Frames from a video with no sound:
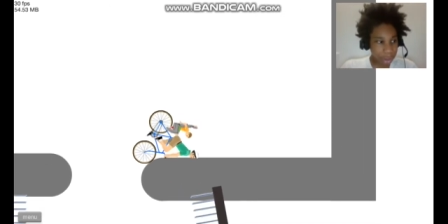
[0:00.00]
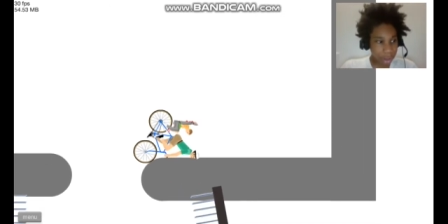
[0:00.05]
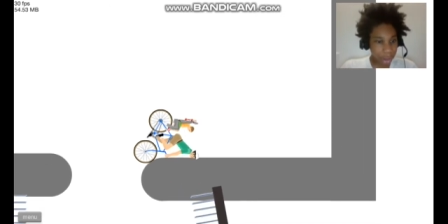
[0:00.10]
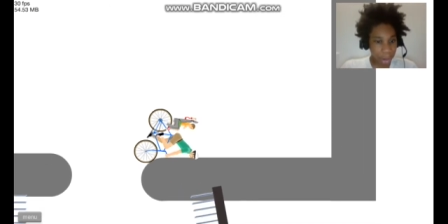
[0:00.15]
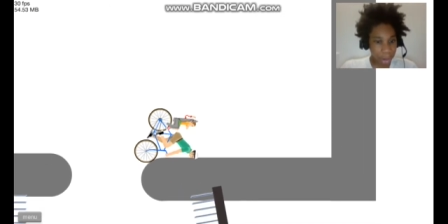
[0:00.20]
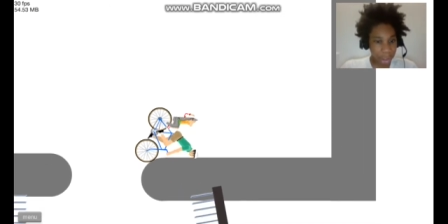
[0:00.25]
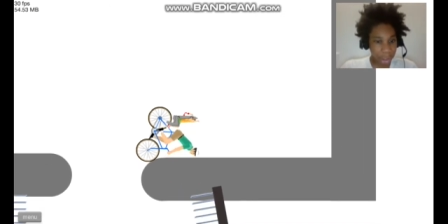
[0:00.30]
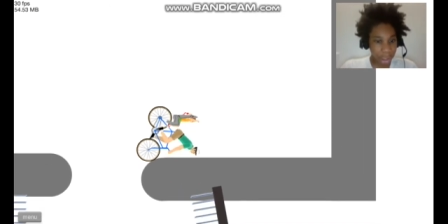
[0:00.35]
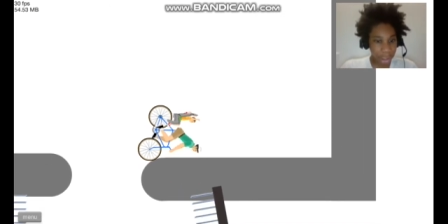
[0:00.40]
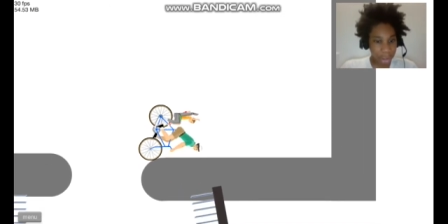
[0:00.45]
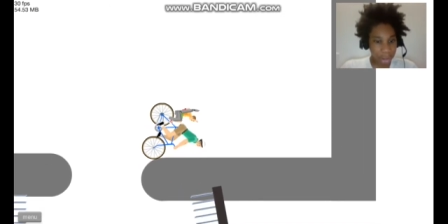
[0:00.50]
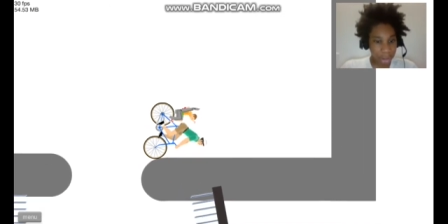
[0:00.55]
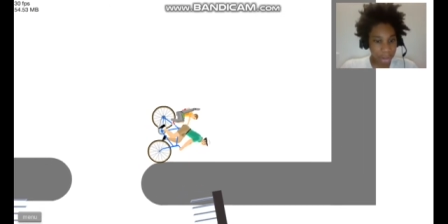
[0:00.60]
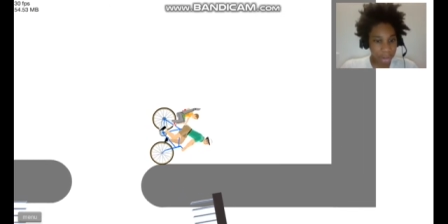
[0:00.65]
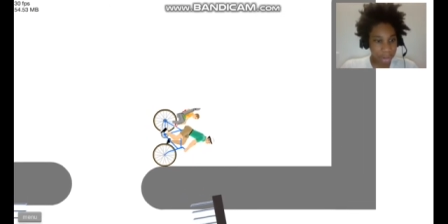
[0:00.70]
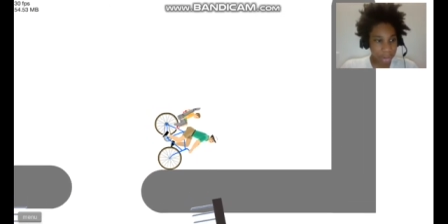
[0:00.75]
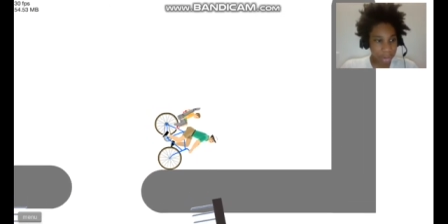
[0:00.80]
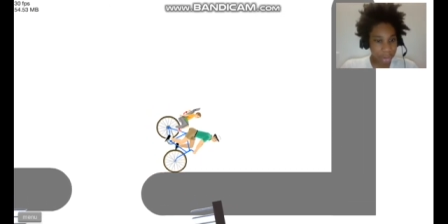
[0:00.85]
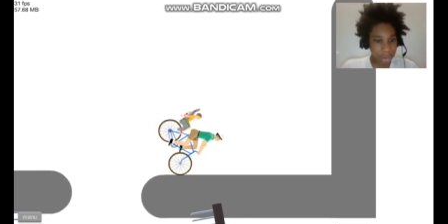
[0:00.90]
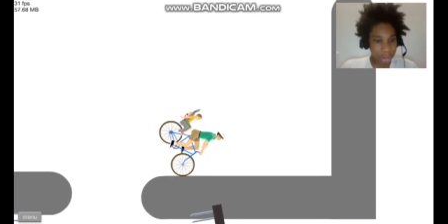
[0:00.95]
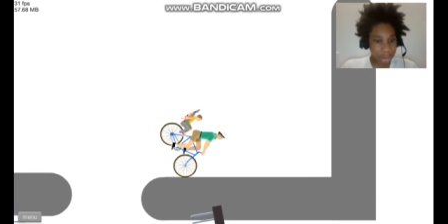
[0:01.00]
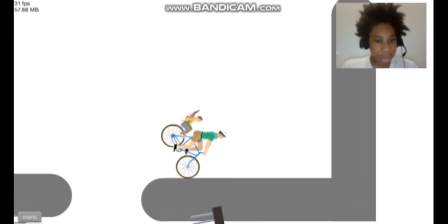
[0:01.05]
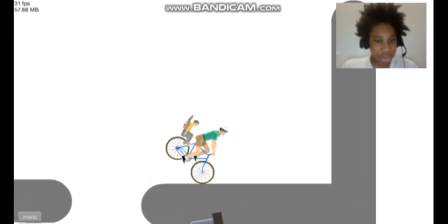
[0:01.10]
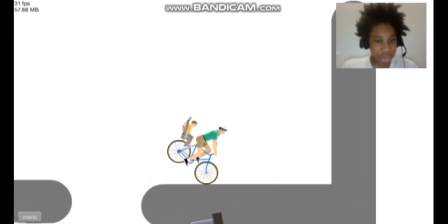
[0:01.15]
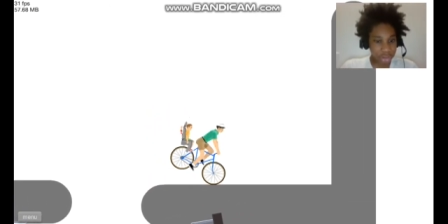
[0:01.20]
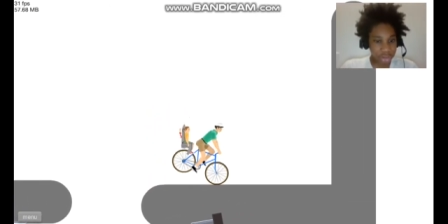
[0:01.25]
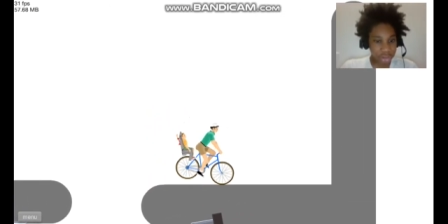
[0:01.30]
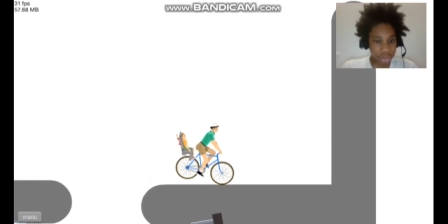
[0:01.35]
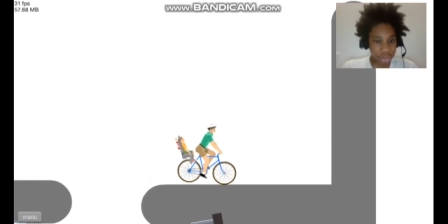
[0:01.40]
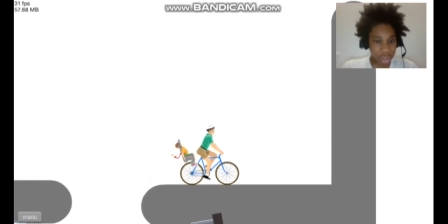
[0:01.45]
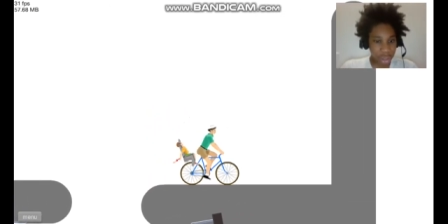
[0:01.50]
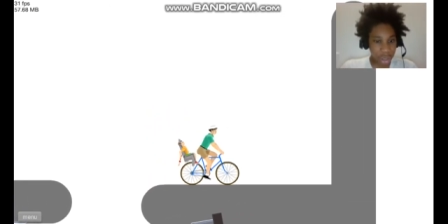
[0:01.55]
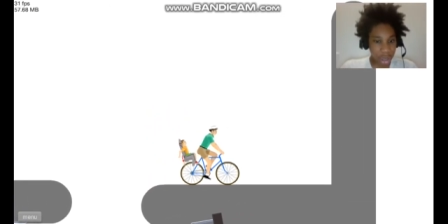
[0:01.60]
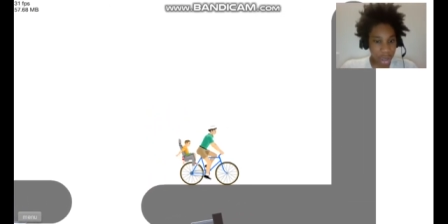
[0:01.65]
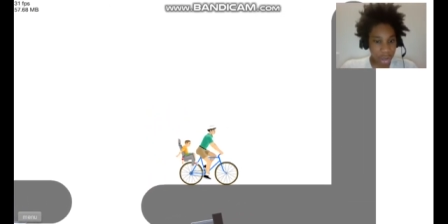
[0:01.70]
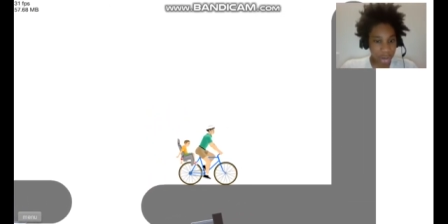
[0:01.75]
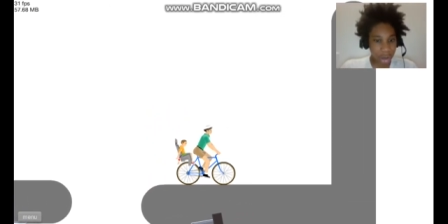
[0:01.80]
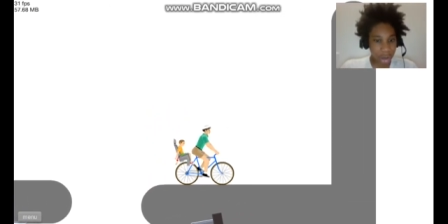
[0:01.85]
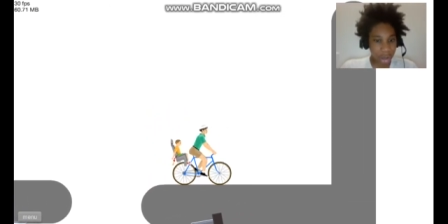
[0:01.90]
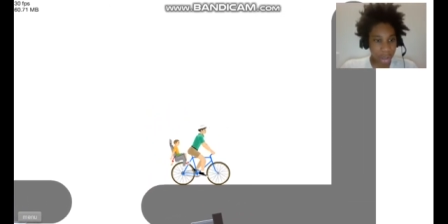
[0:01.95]
Okay. So,
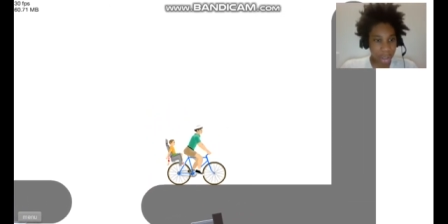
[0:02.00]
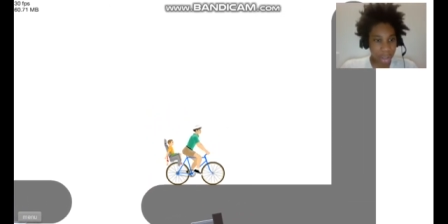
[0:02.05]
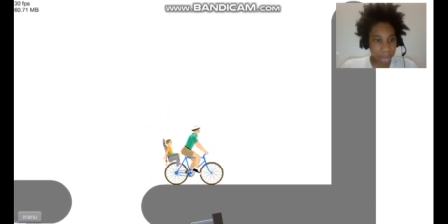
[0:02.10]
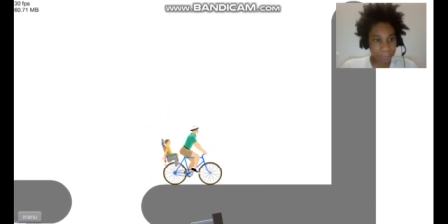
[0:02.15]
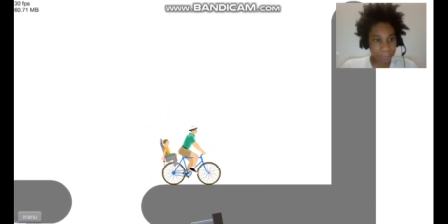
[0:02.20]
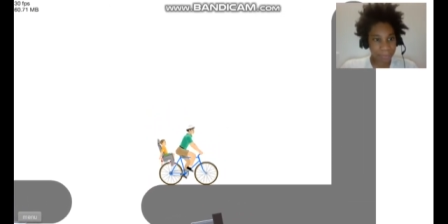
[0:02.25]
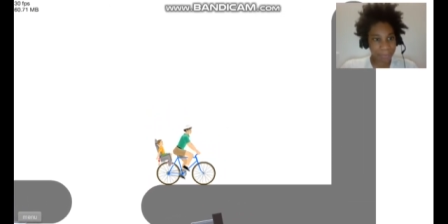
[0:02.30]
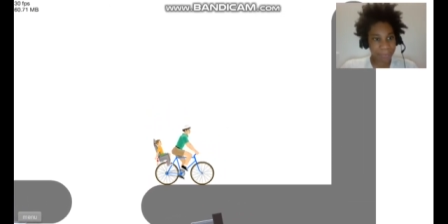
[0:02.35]
um...